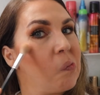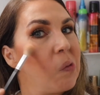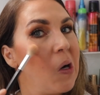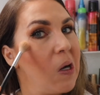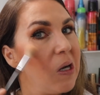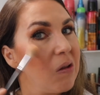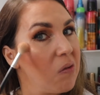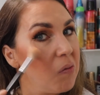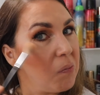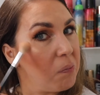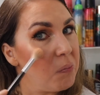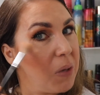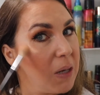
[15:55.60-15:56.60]
But it's
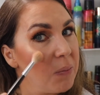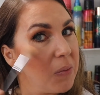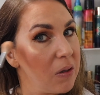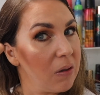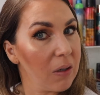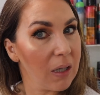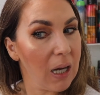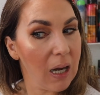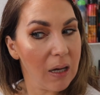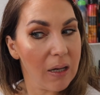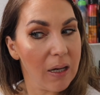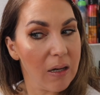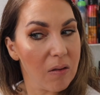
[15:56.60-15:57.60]
pigment, look at
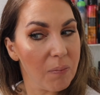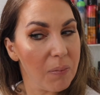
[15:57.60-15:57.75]
that, it is